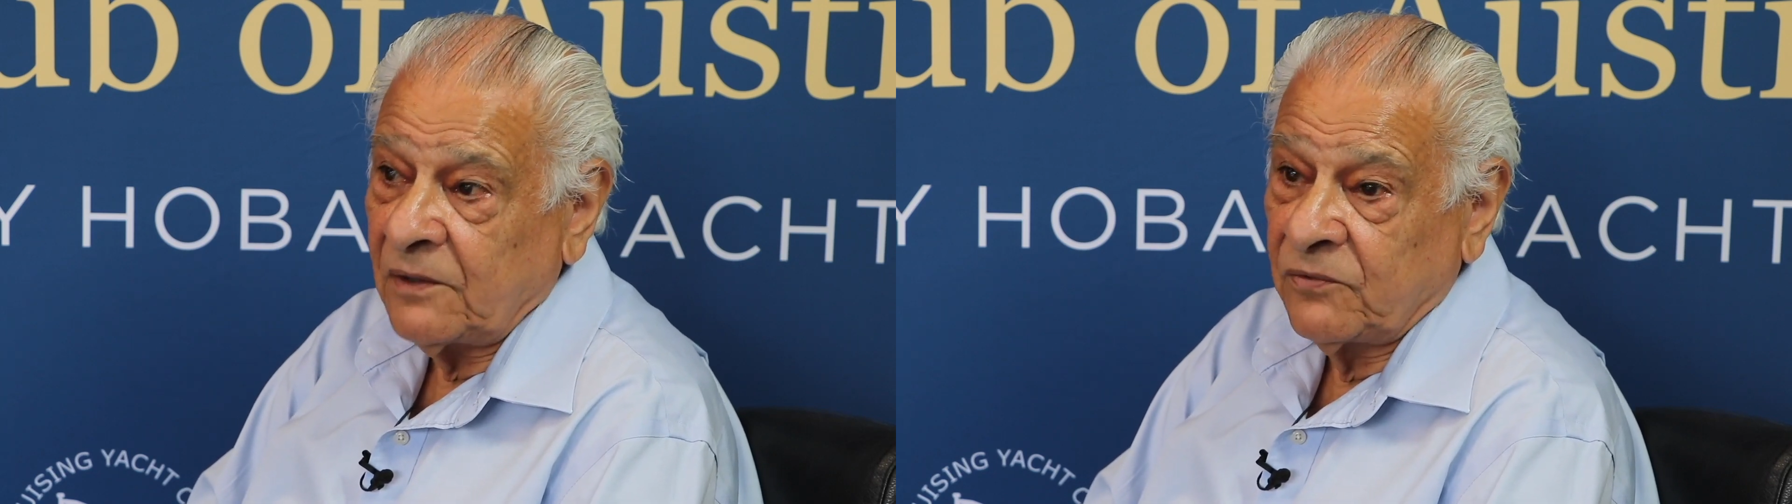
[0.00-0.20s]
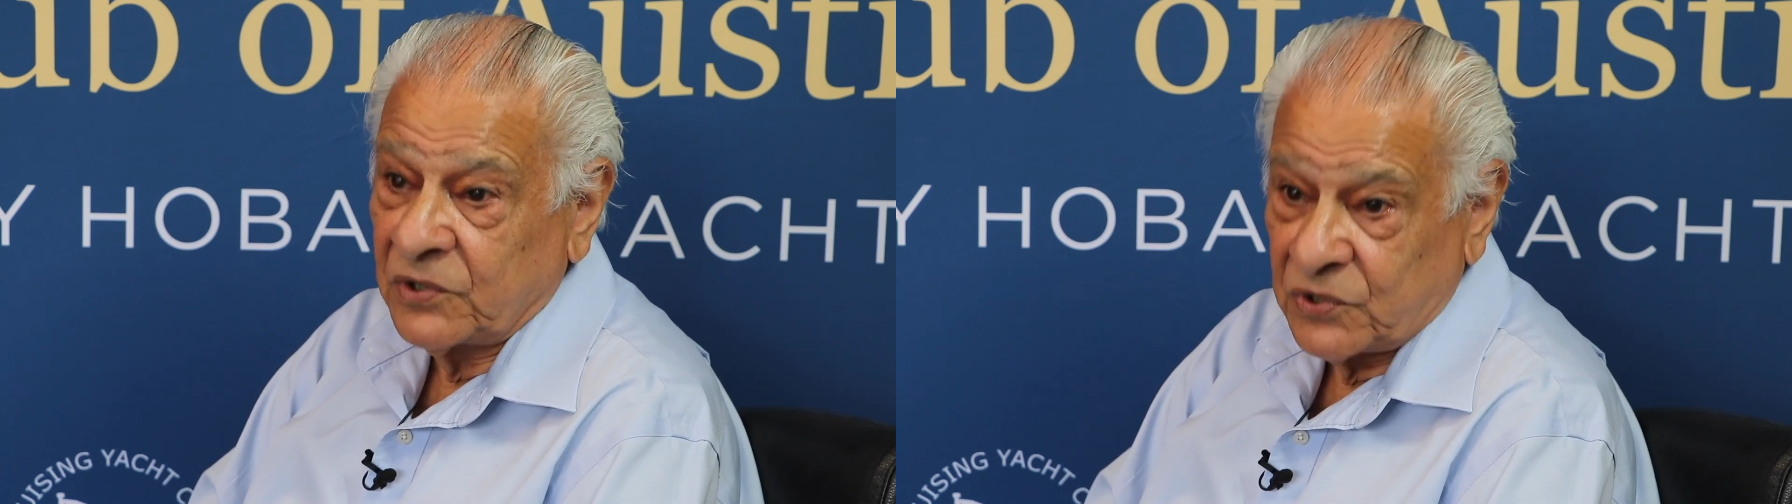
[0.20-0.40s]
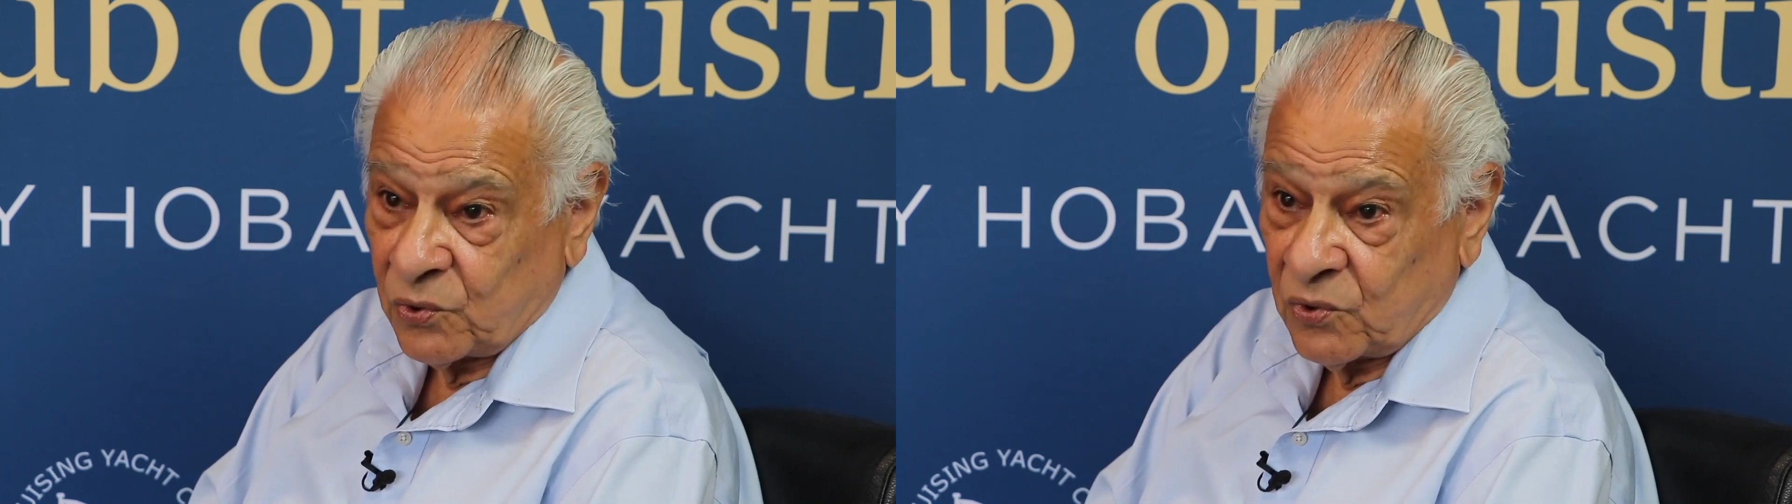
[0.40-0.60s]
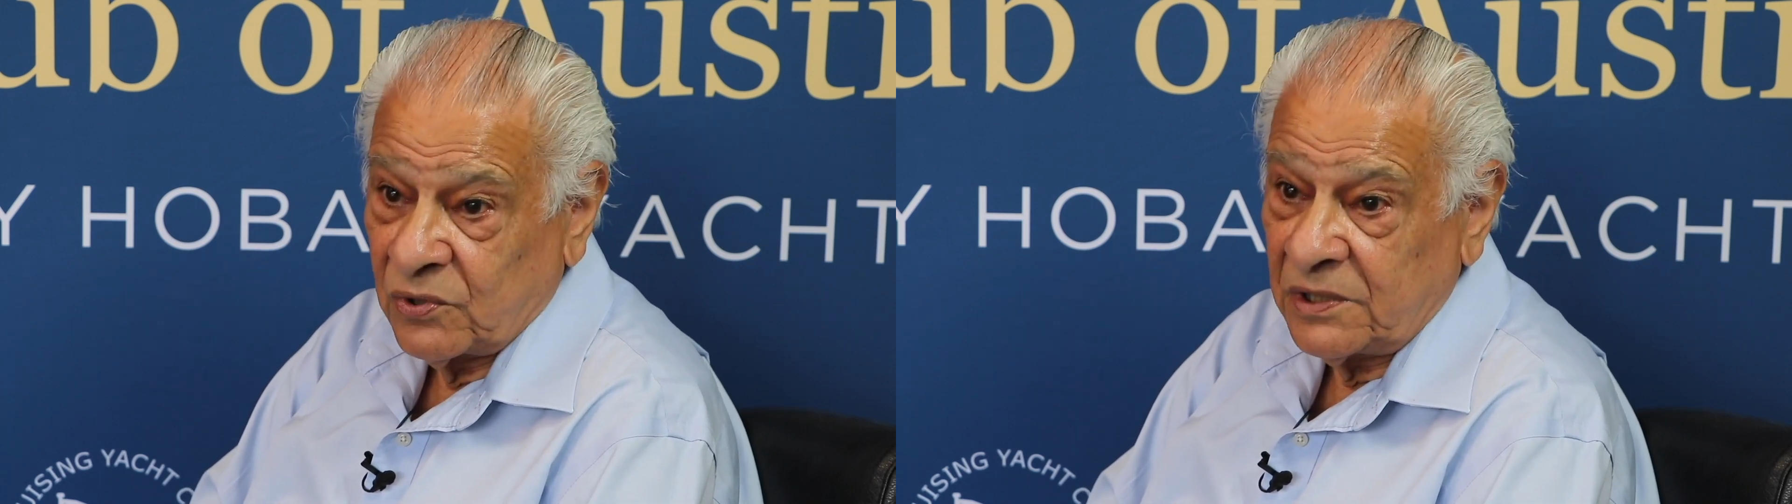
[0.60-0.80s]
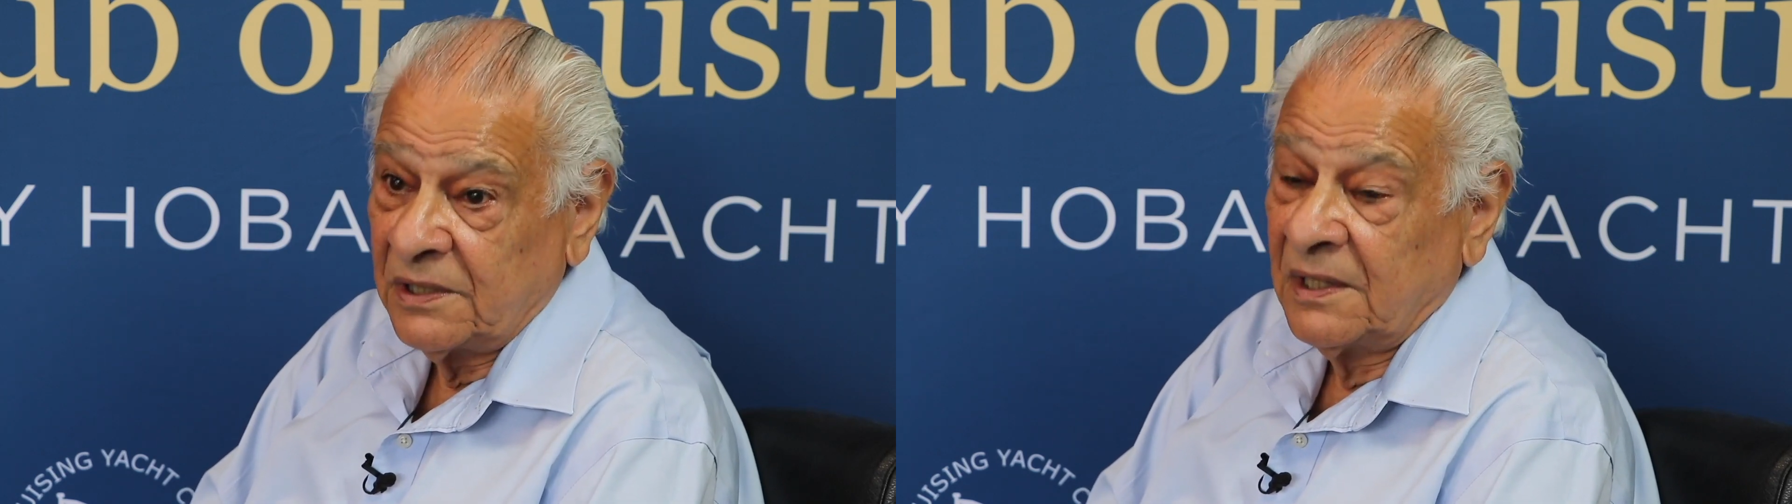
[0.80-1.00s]

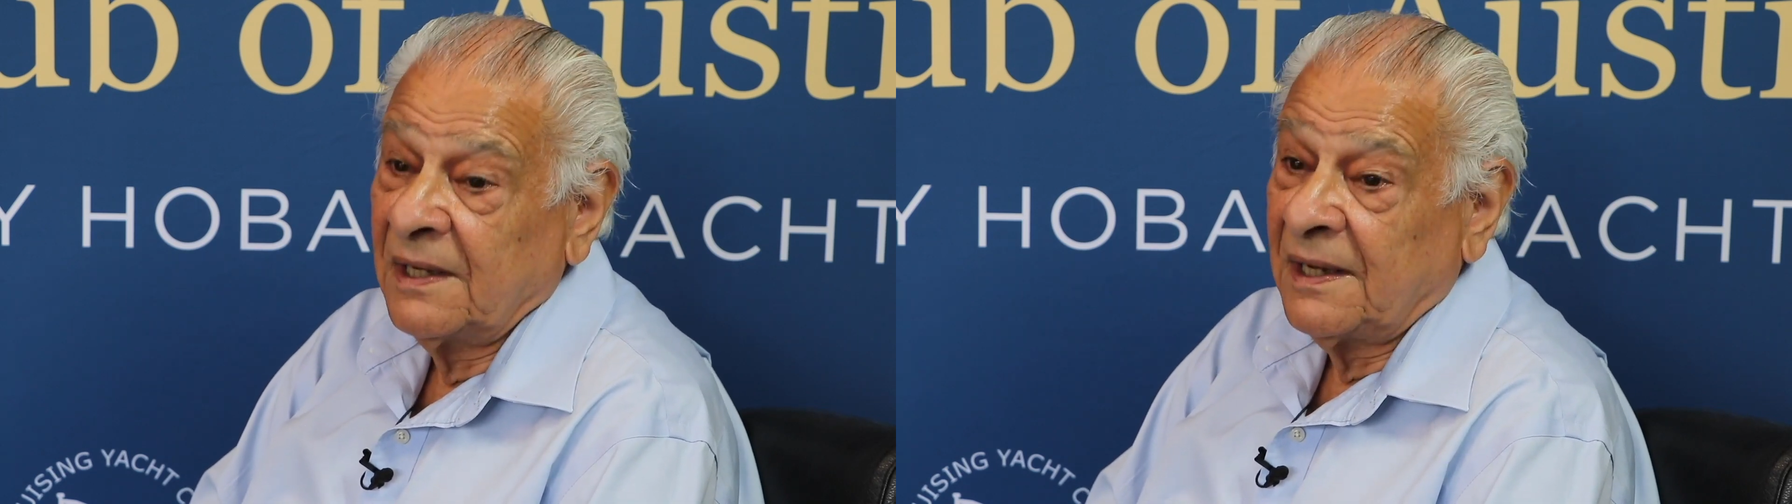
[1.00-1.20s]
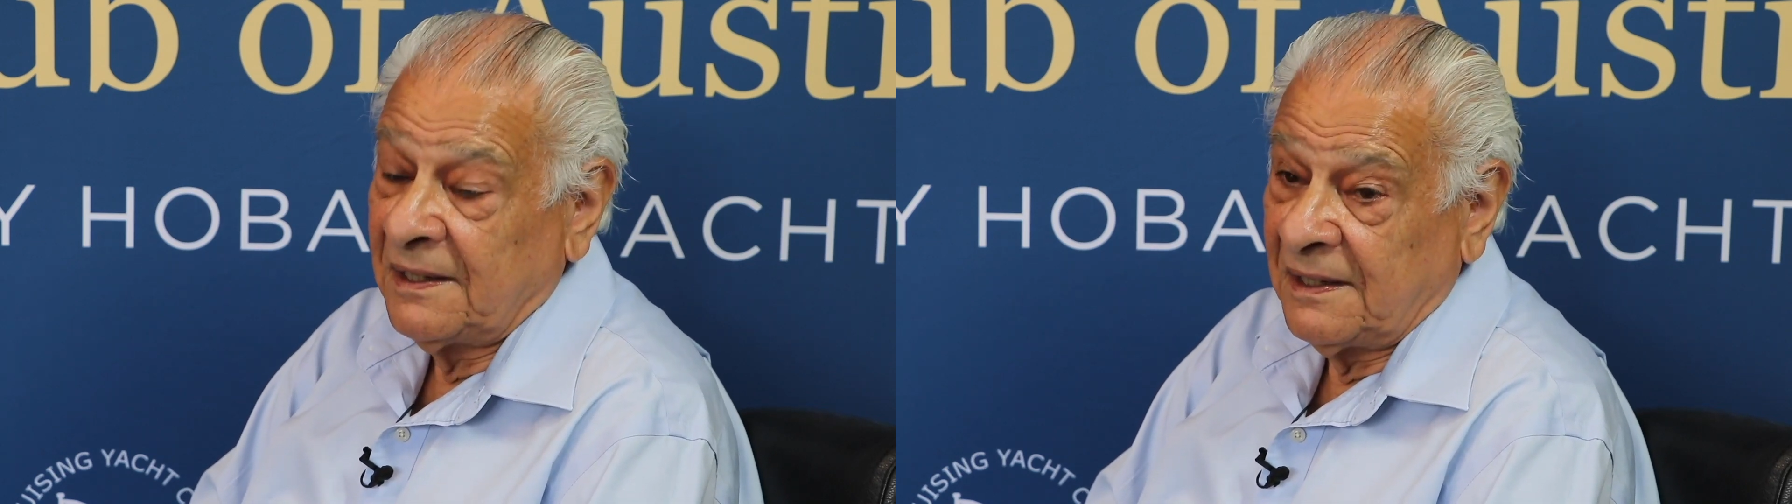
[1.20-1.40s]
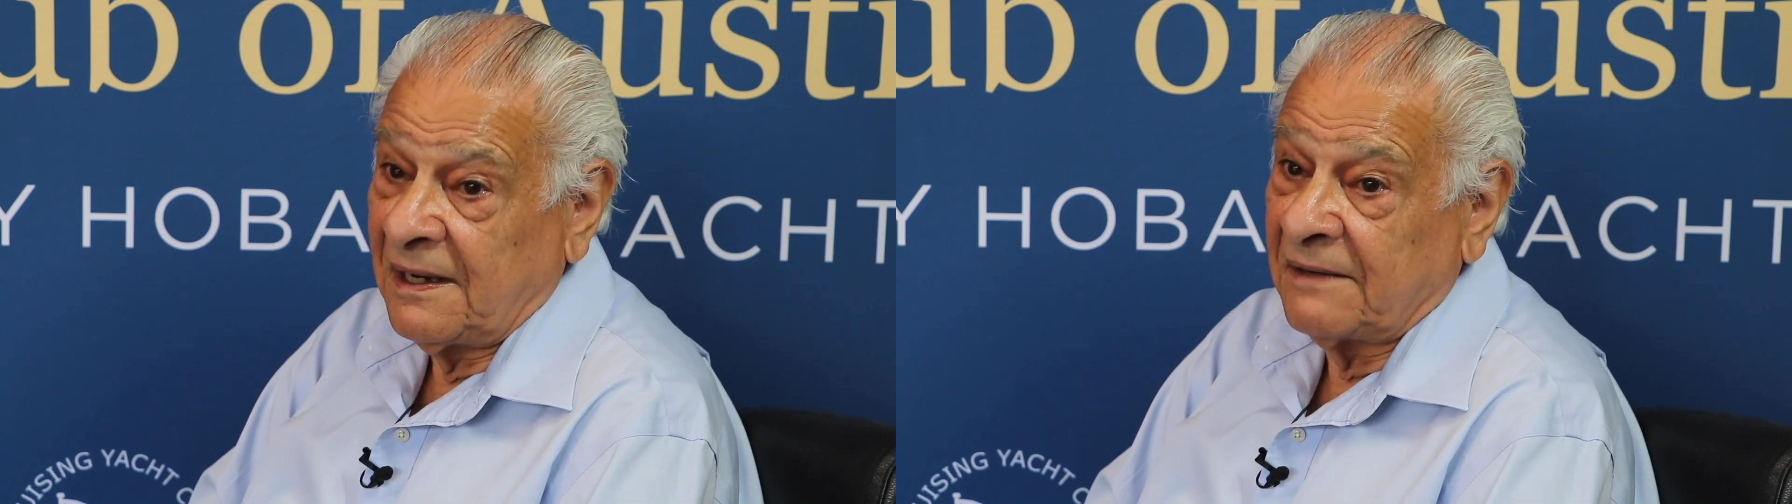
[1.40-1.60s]
restored and in